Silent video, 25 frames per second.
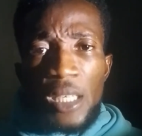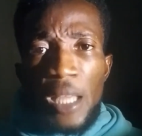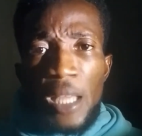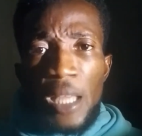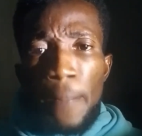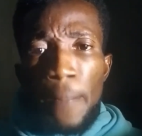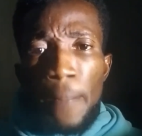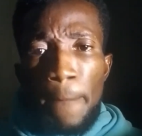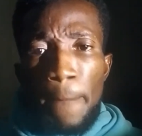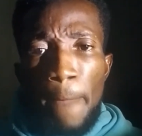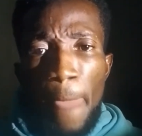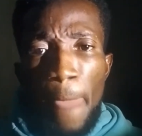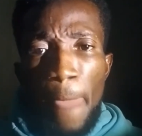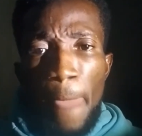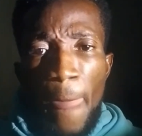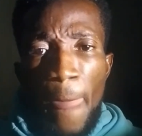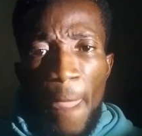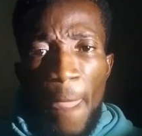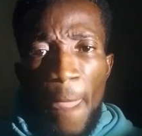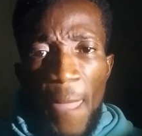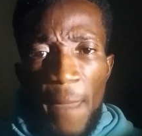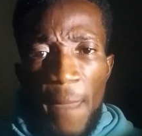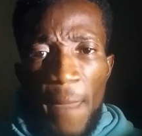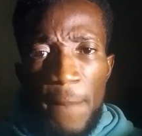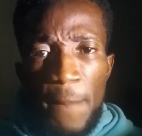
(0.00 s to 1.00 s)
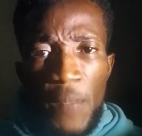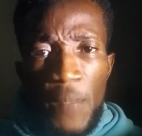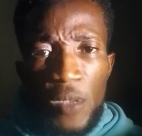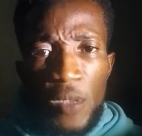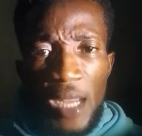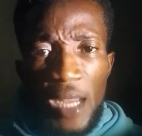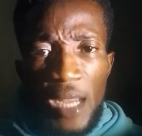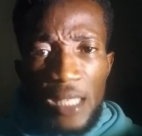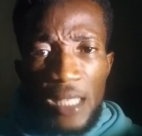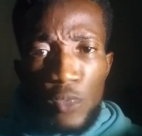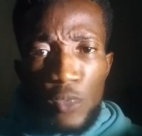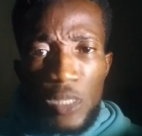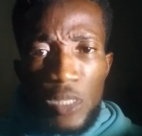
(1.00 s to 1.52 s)
them so that
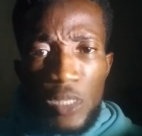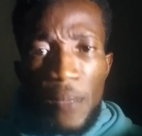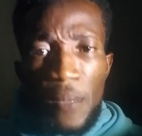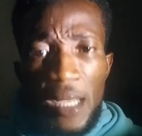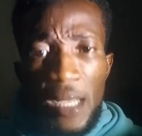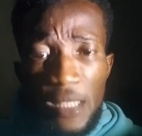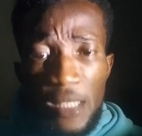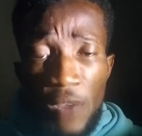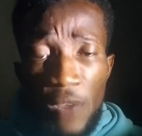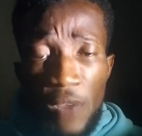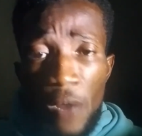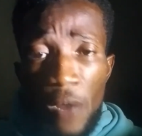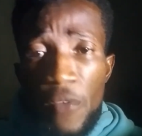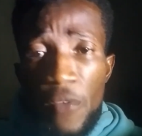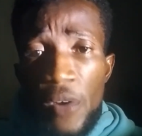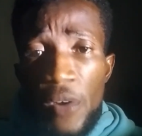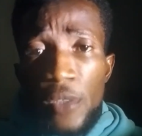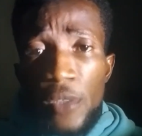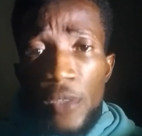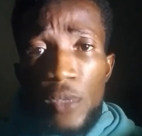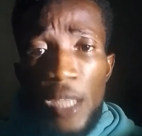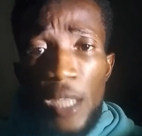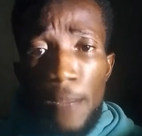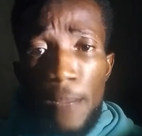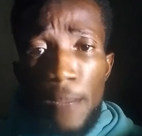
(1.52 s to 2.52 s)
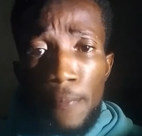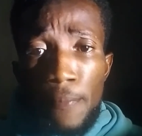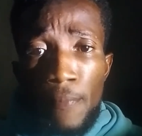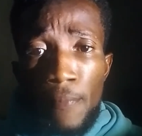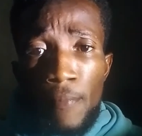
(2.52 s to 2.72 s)
it don't seem as if I'm referring to them.